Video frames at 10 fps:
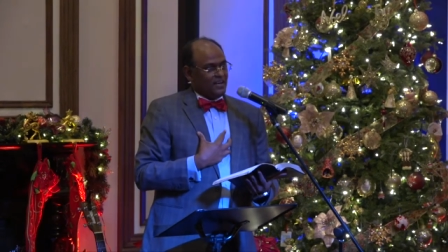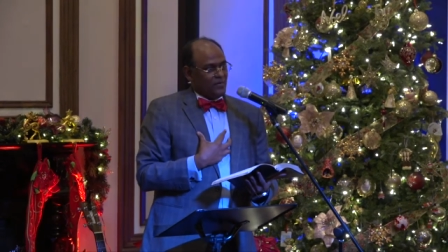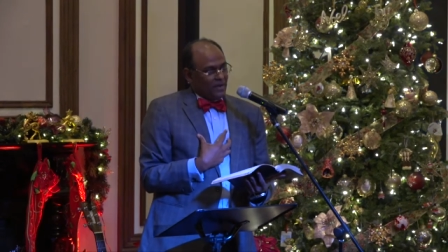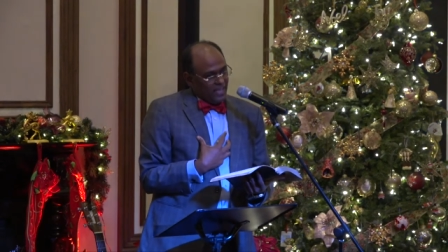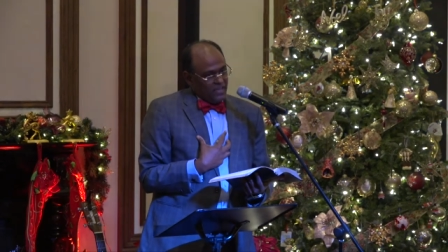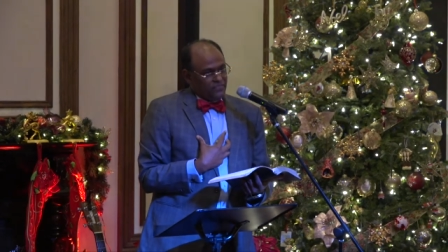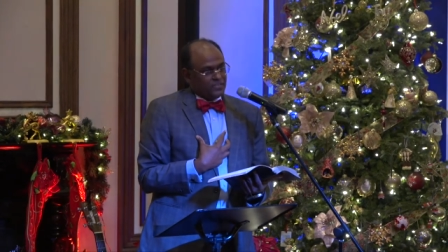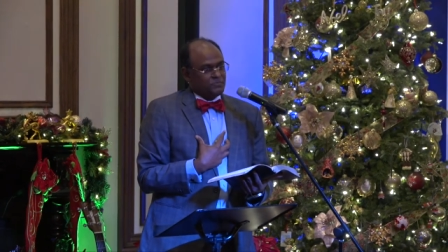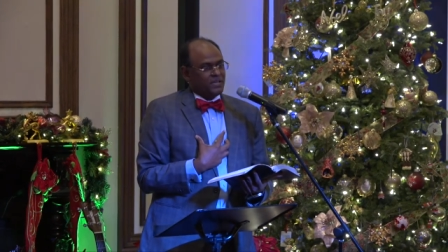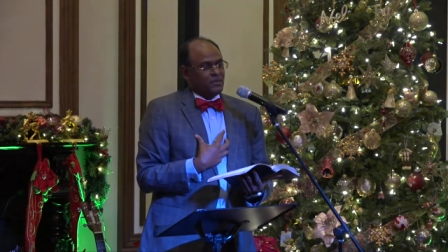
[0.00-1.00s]
our life
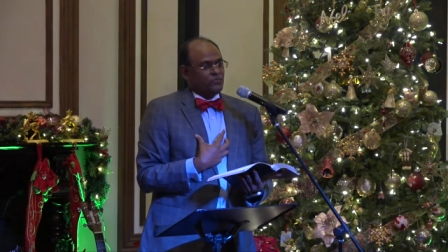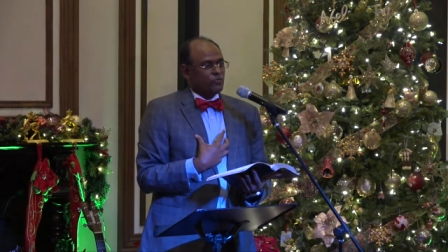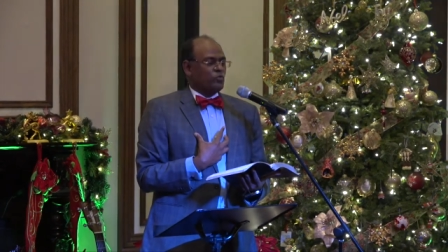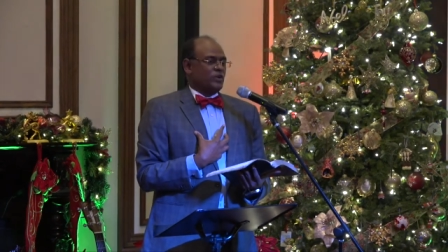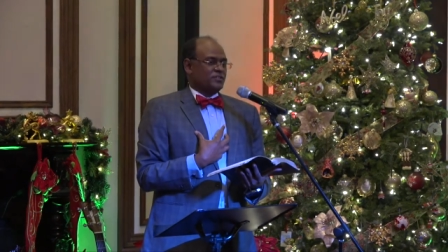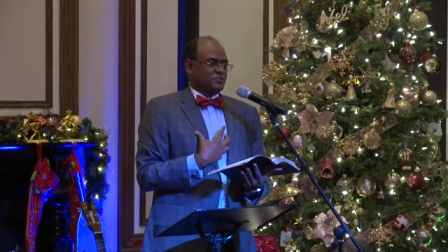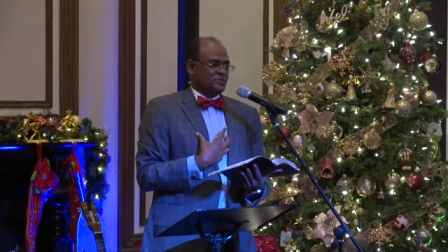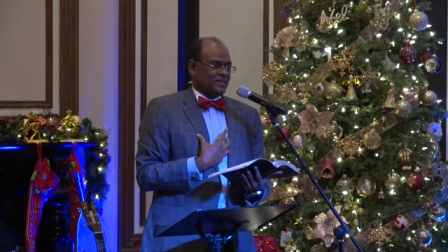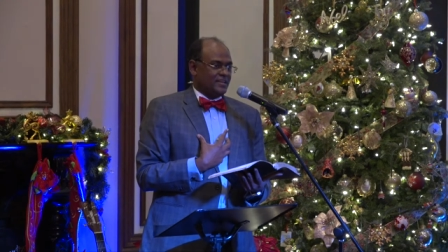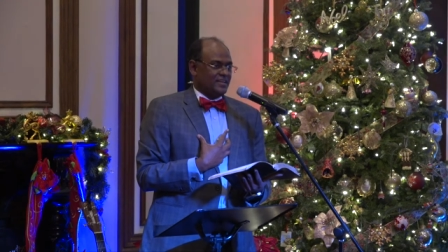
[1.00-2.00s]
has become fruitless
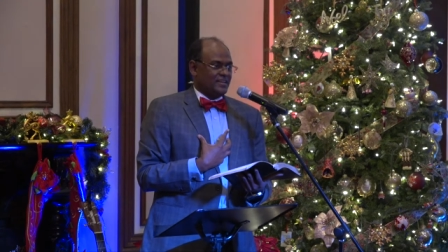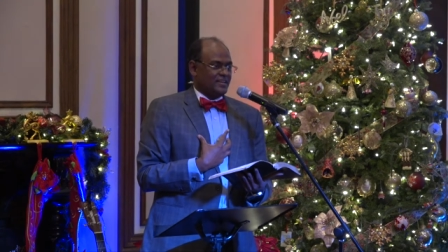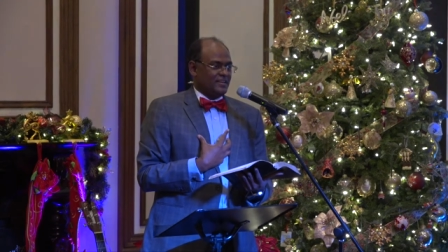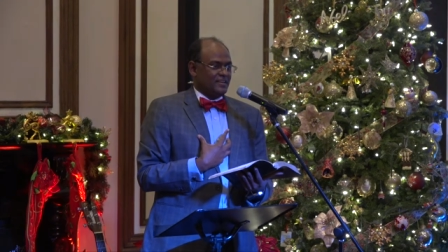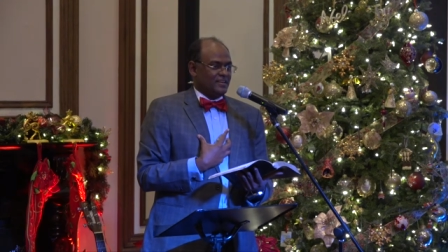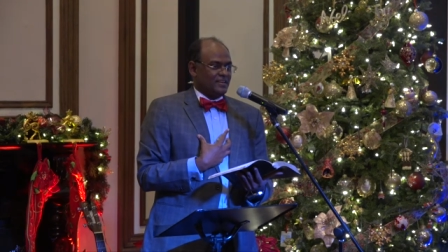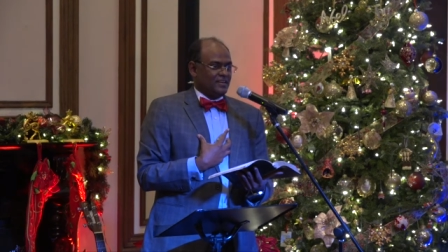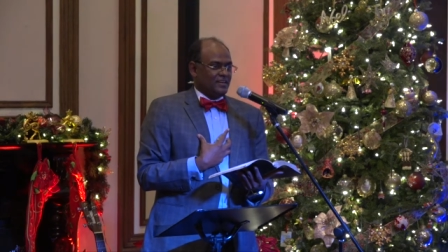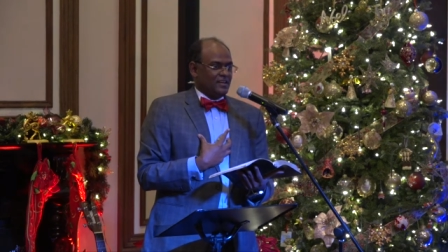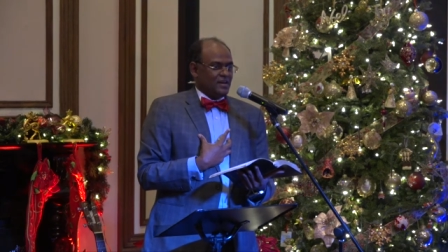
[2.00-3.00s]
today.
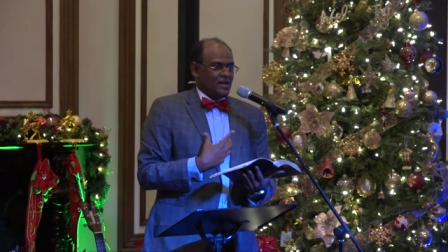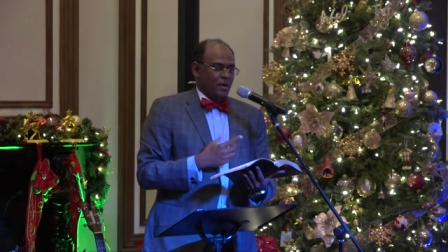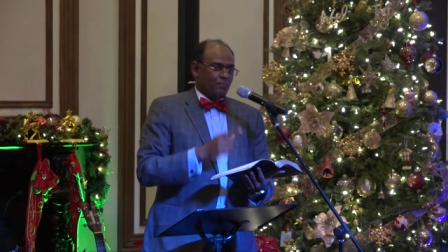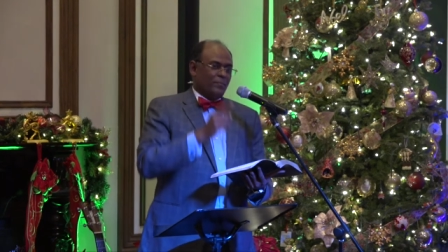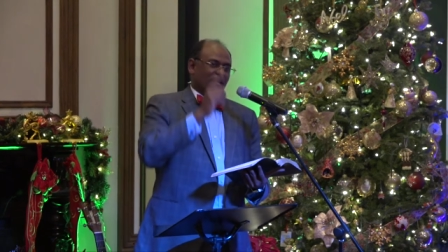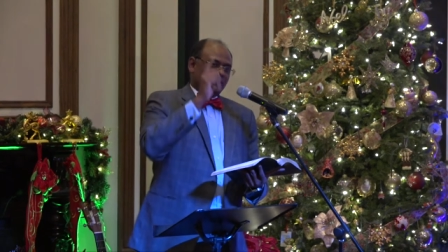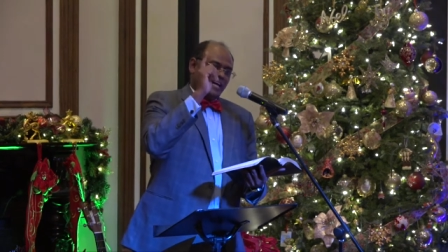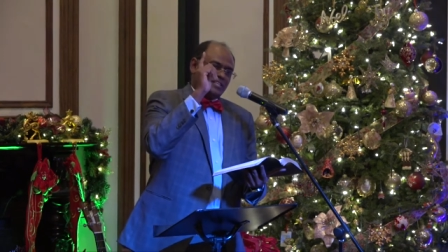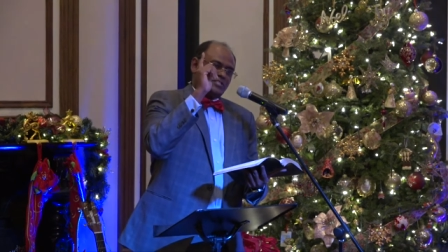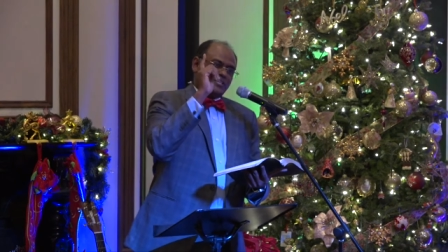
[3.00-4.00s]
But
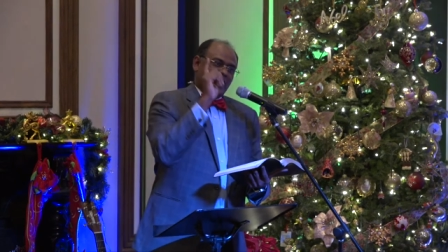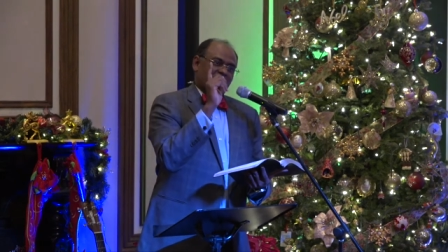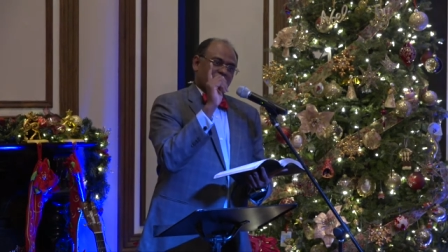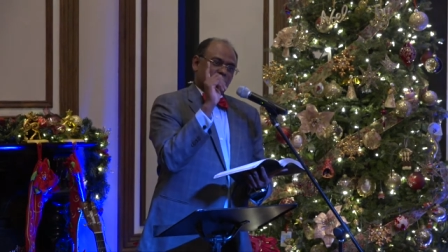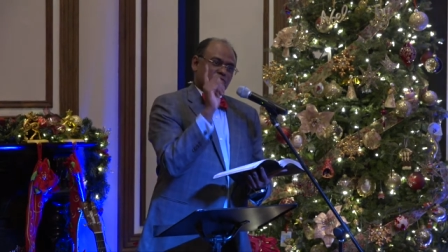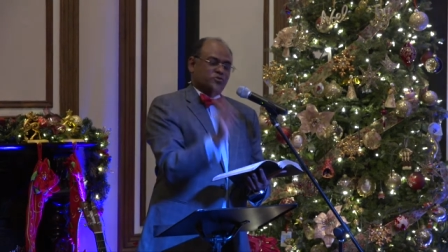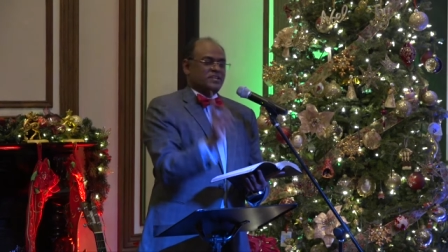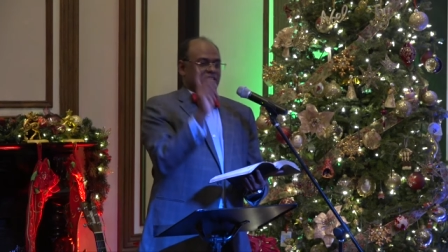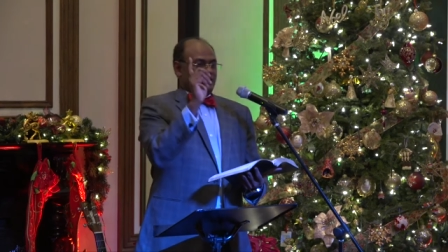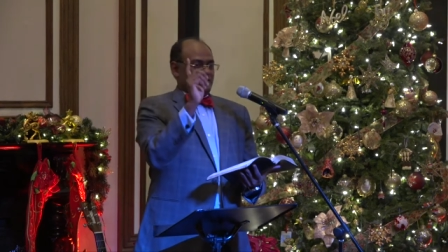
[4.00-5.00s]
that same
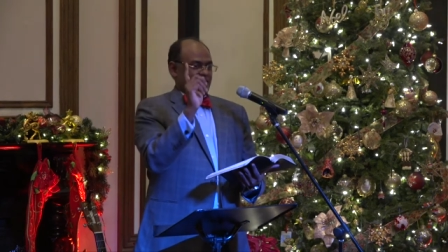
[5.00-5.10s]
tree,